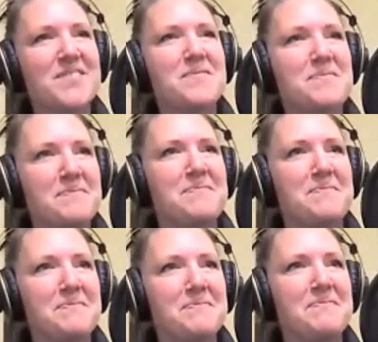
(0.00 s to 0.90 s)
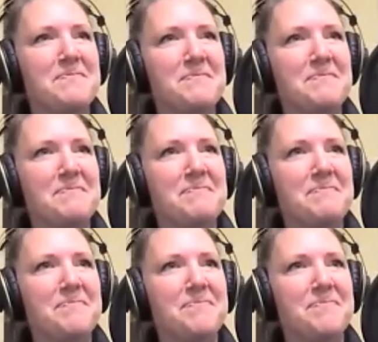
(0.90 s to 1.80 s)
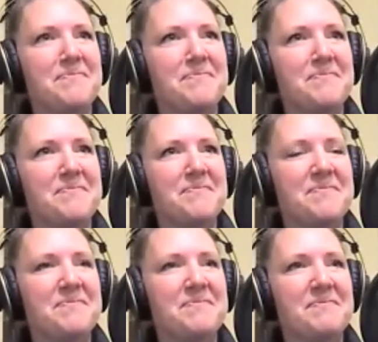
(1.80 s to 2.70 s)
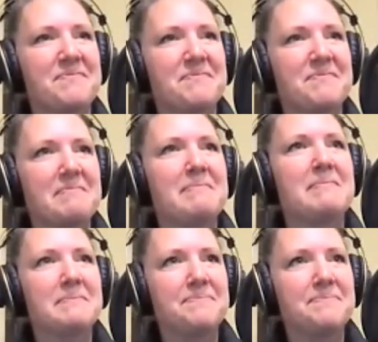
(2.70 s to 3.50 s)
(silent)